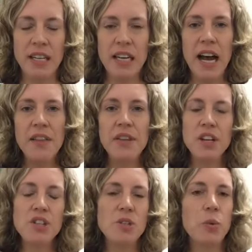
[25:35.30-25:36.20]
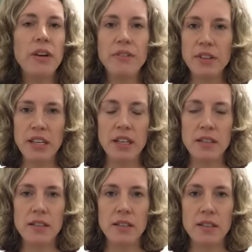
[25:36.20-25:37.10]
And then you just wait for the
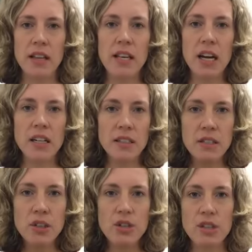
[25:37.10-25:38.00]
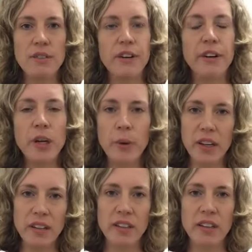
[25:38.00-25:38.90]
answers. And the answers are usually very
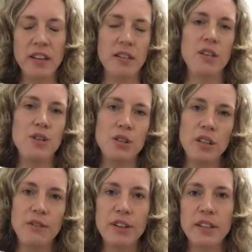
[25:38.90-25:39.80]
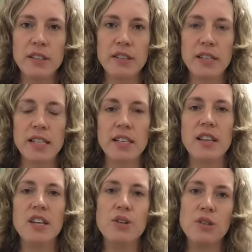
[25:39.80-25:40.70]
quick, they're usually very succinct, and
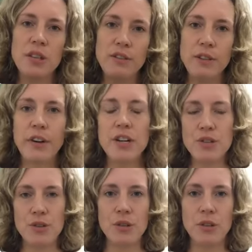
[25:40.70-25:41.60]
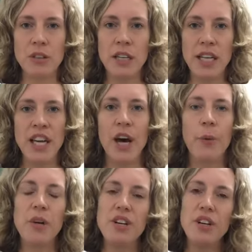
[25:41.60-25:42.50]
they're usually very strong. And
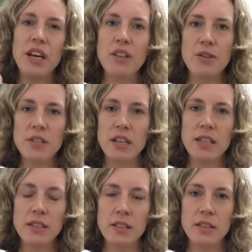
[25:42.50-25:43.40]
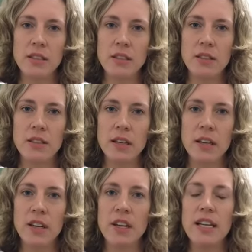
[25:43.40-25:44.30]
when you get those answers,
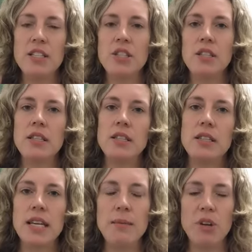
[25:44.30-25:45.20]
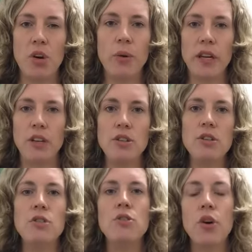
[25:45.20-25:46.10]
it's just this deep knowing. You
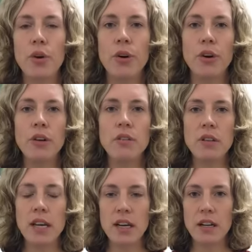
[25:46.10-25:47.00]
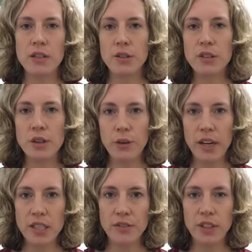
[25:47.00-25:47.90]
just know that that answer is
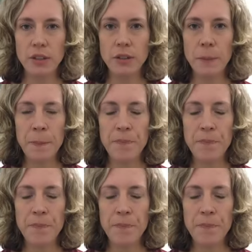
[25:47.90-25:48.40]
correct for you.